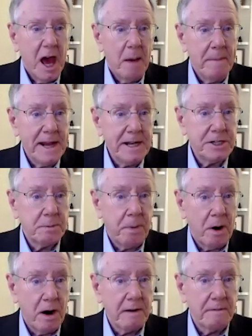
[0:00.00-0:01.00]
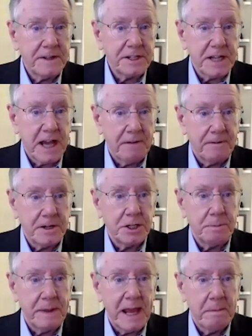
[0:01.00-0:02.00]
A major part of this effort
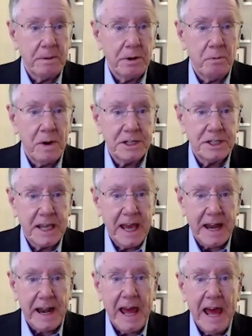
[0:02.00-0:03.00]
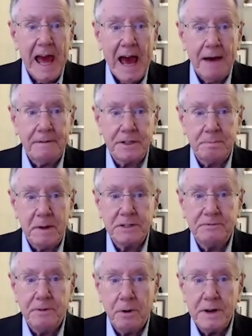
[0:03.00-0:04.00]
should be able to once again have as
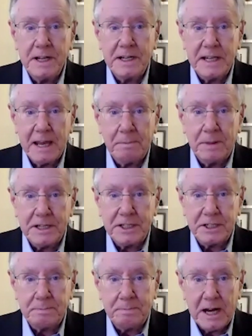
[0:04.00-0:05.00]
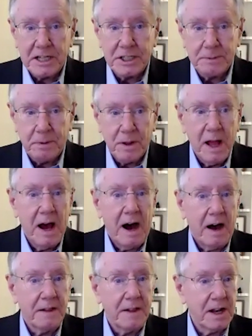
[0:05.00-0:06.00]
much voting take place as possible
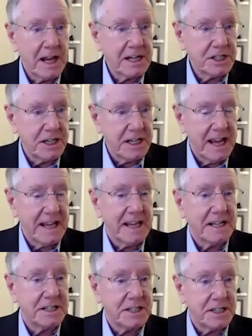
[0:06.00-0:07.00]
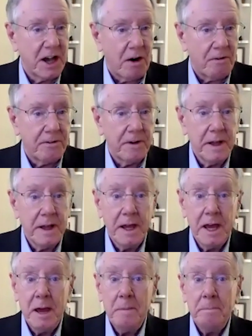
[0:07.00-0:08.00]
on election day itself
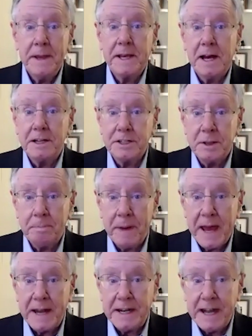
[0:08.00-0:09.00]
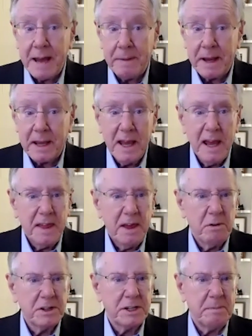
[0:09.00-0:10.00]
because of the pandemic,
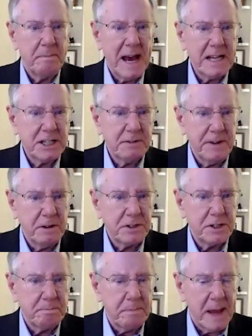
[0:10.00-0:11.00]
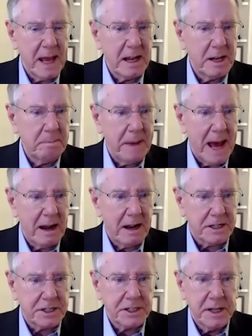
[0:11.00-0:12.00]
there was a massive use of mail in
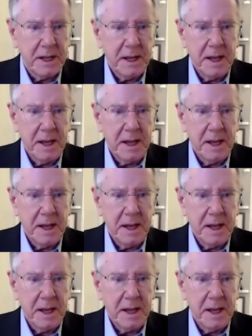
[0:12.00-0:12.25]
ballots.